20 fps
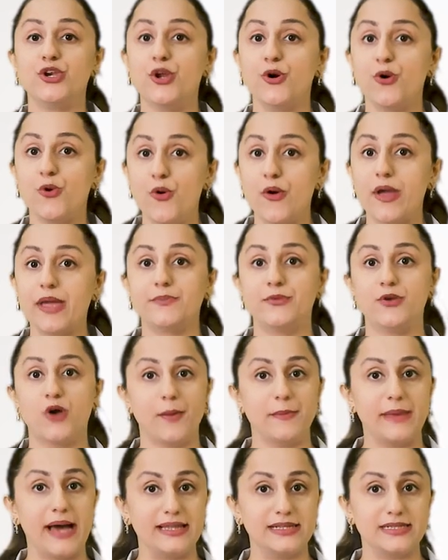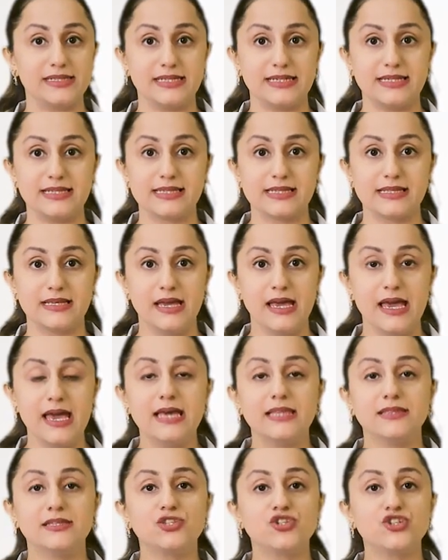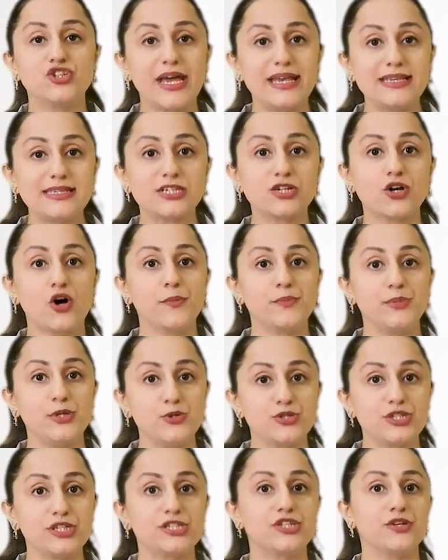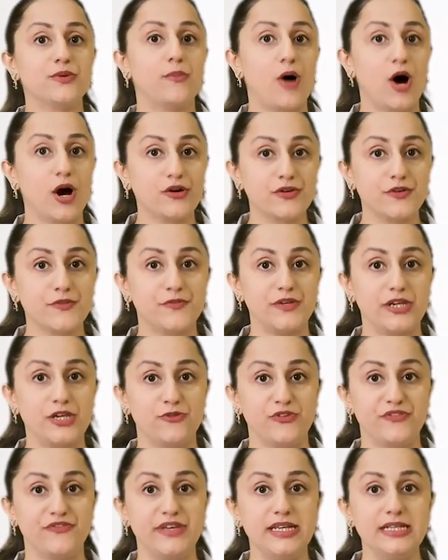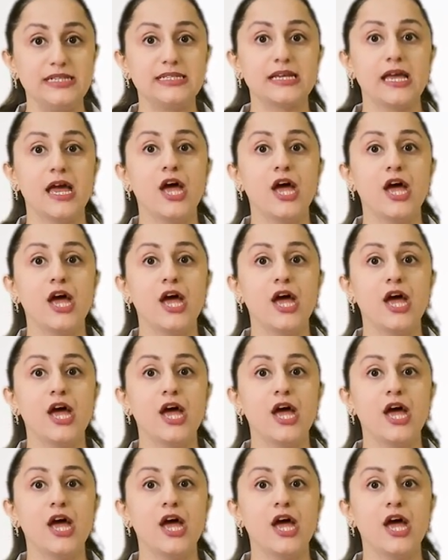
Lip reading: no abnormalities. The chest computed tomography revealed